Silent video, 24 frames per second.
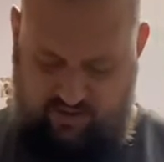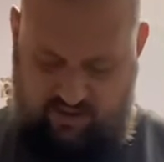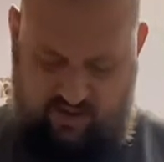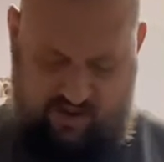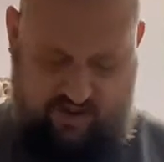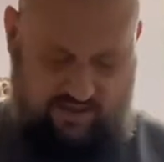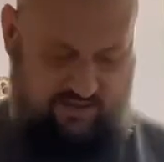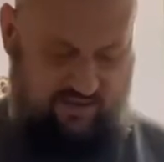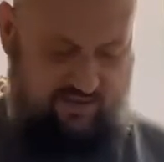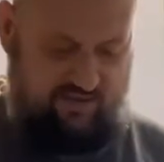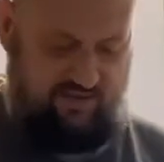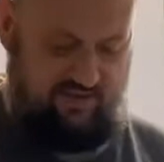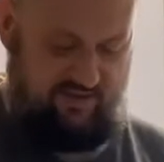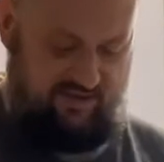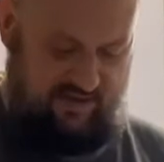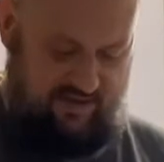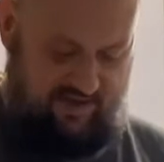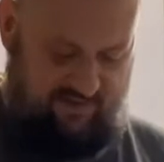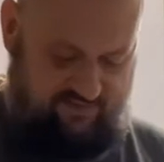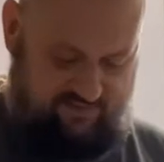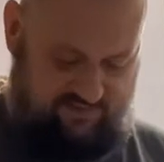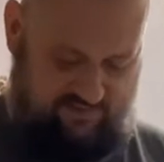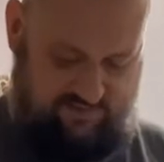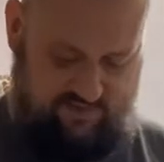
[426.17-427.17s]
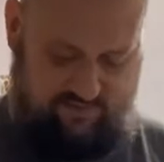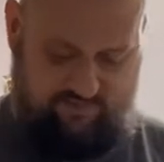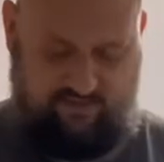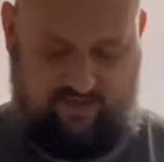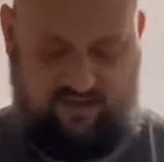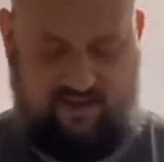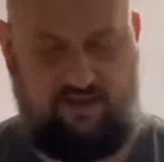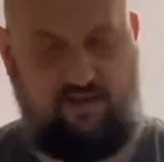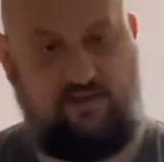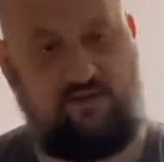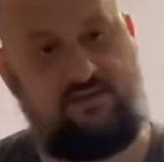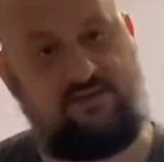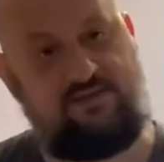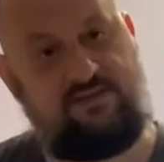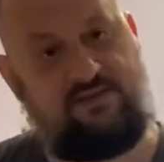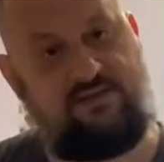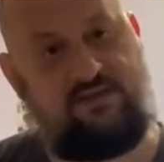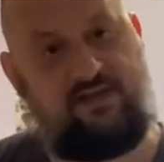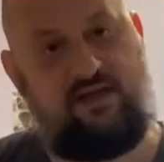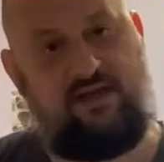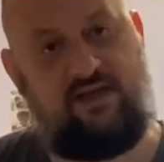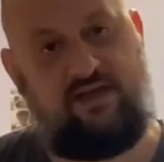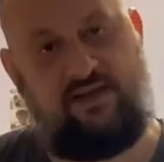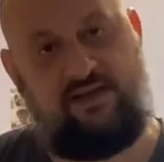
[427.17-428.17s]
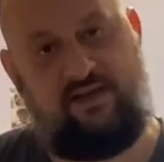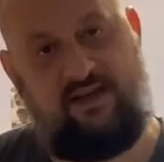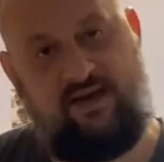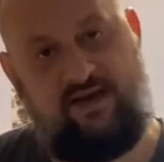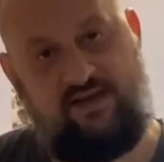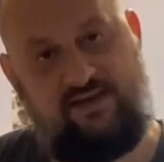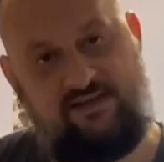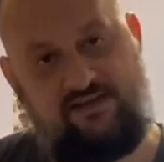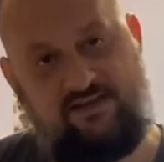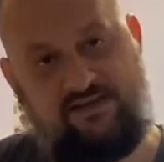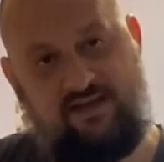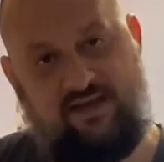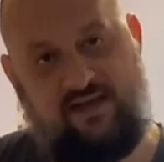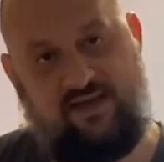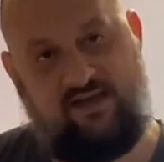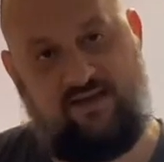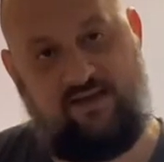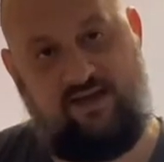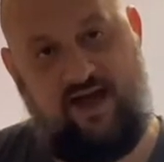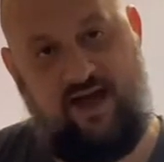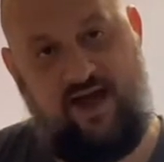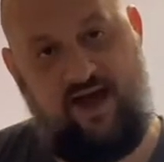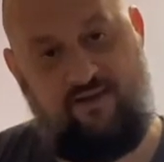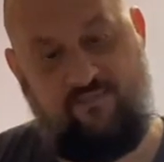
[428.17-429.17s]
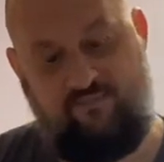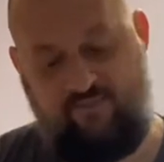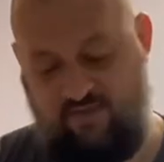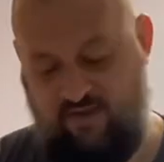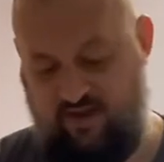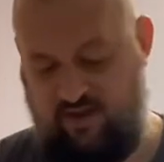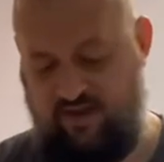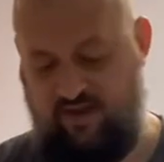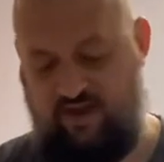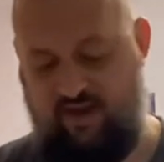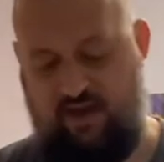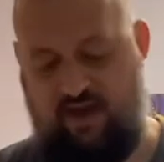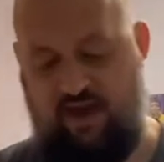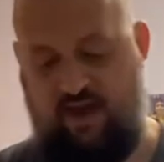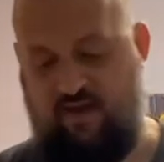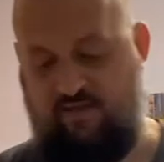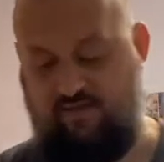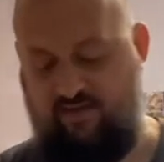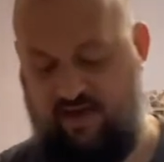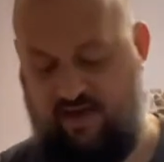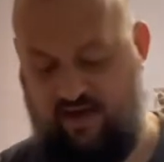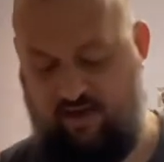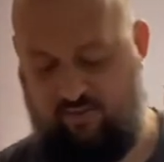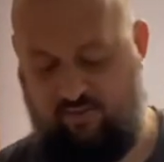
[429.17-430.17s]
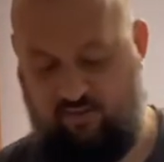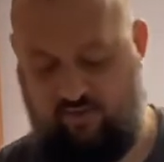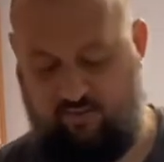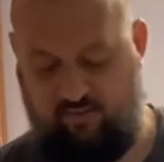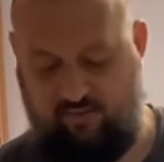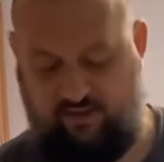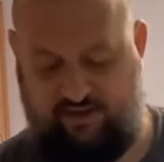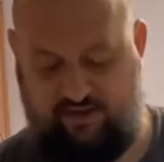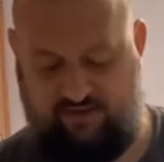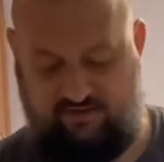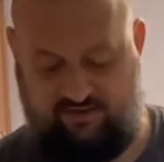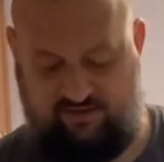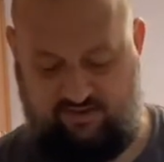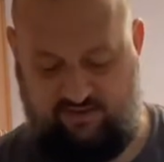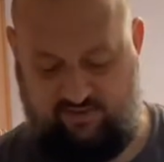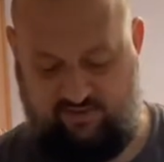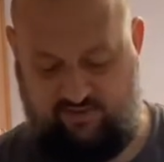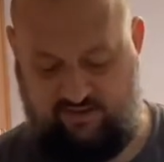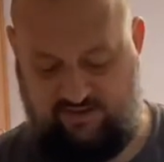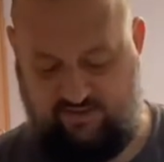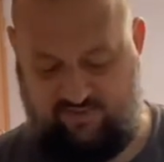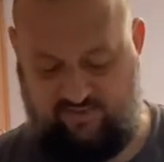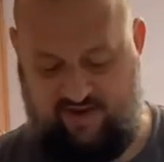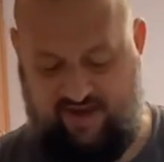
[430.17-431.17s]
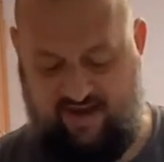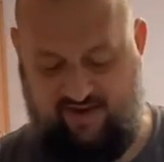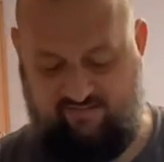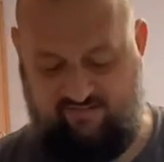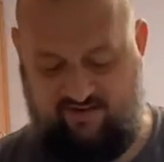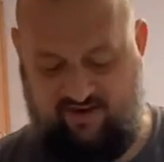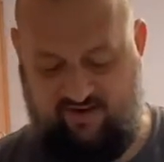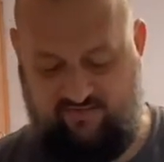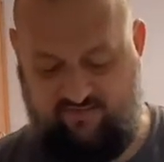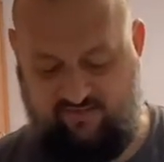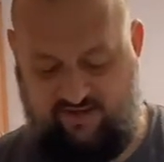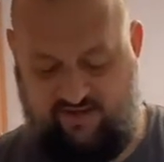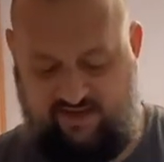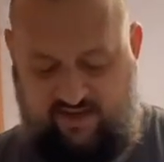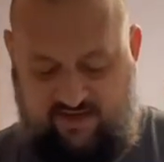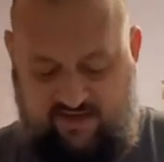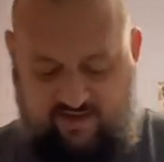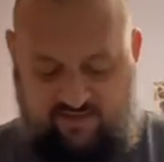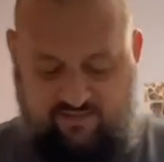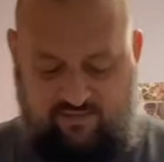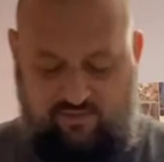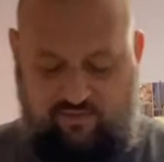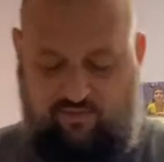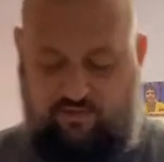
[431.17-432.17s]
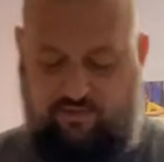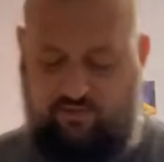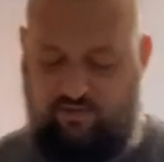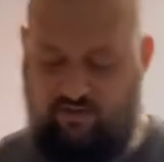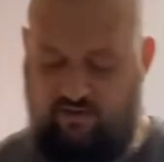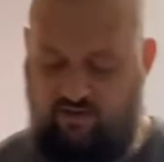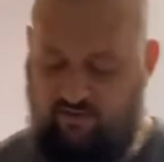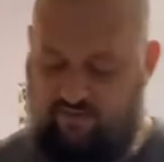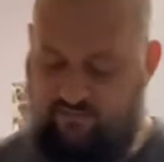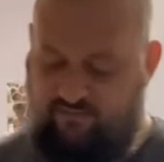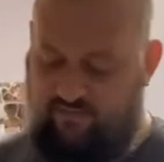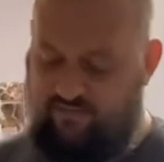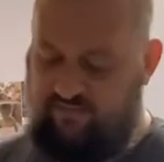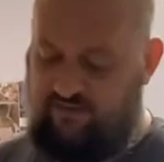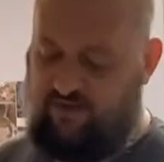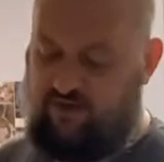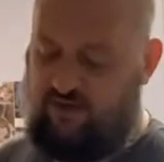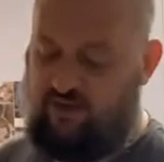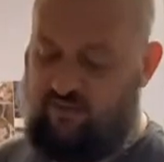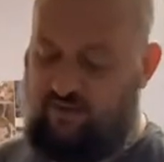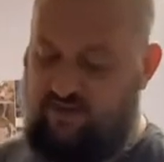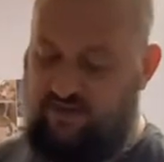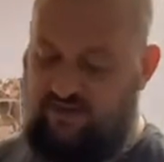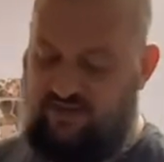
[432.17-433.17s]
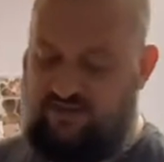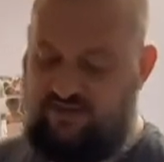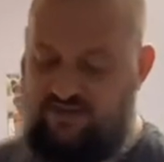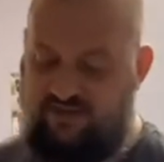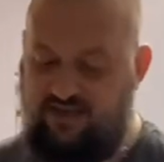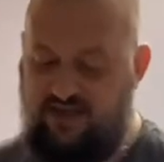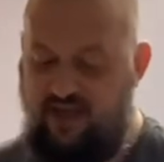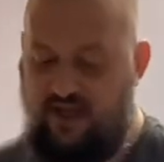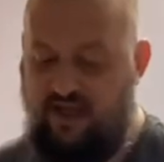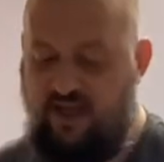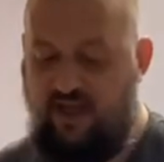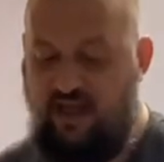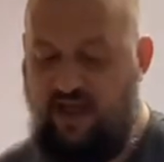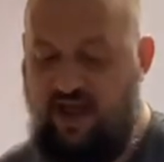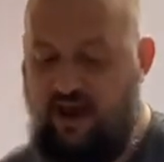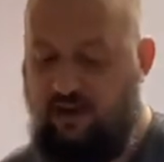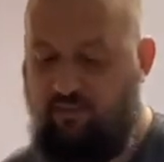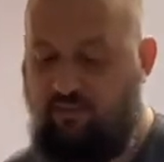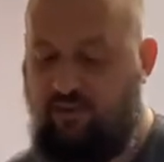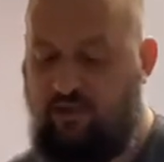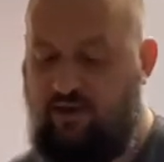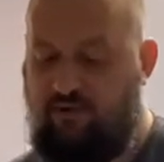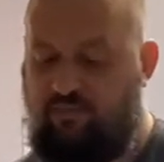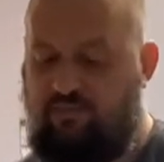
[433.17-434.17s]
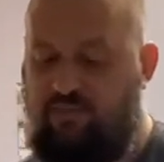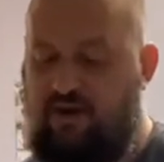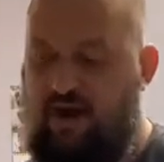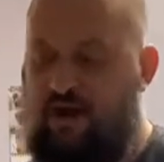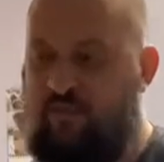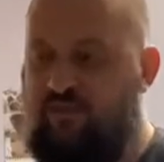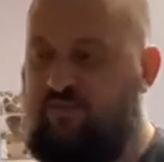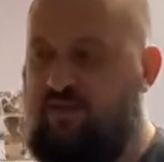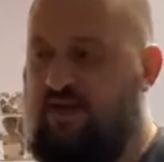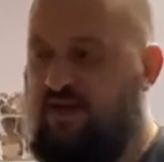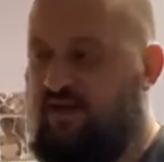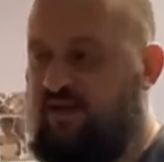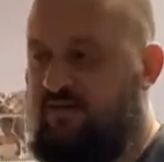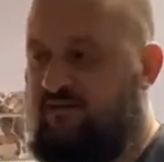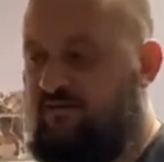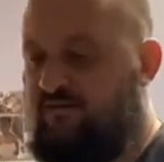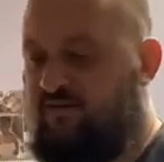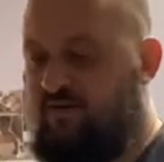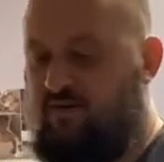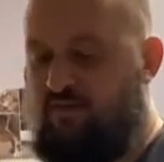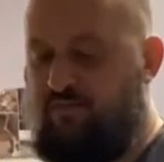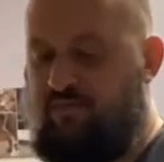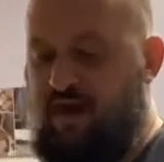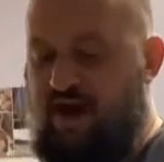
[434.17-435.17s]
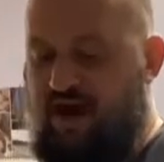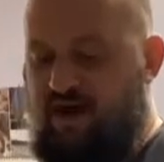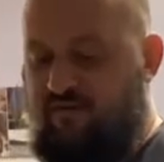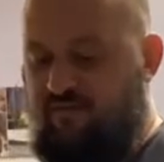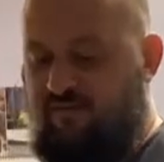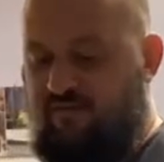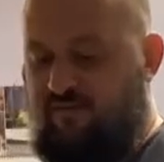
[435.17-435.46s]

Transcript: And you should have something that looks nice like that. And then what we're going to do is we have an oven heated to 350 degrees. And we're going to pop that in for about